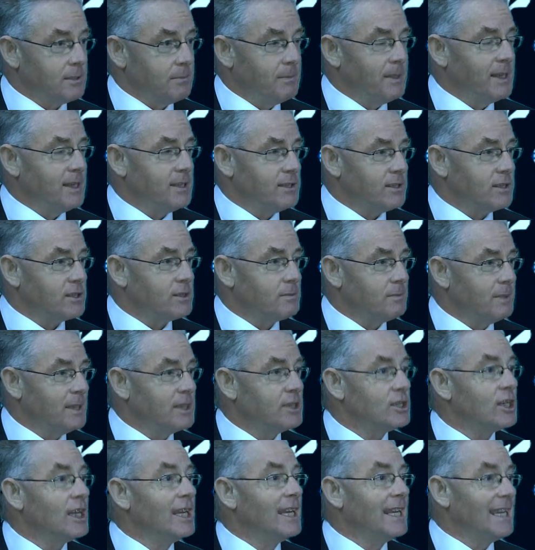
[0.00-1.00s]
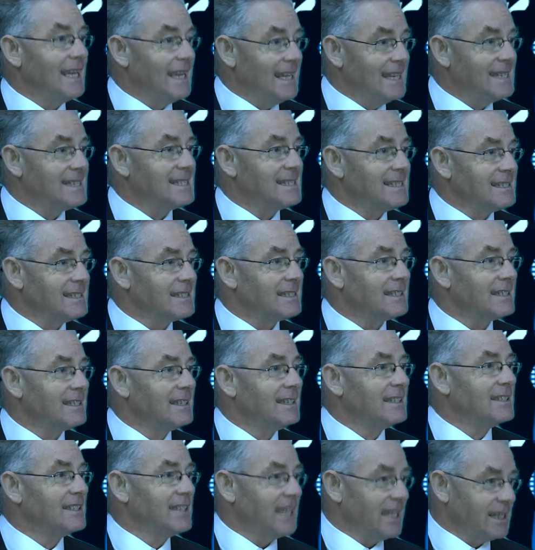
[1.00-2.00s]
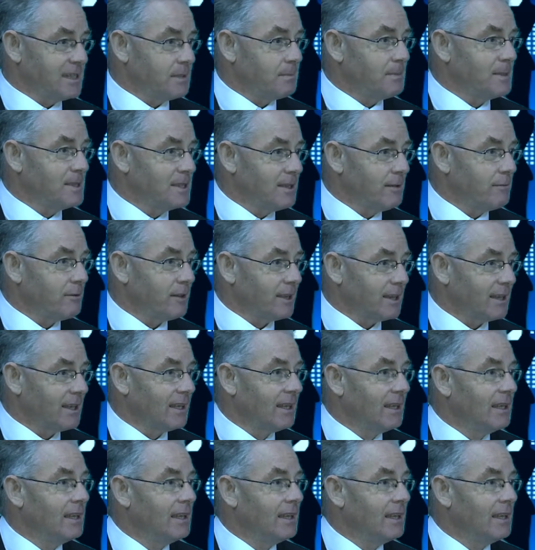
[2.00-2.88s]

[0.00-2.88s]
Minister's speech isn't that specific.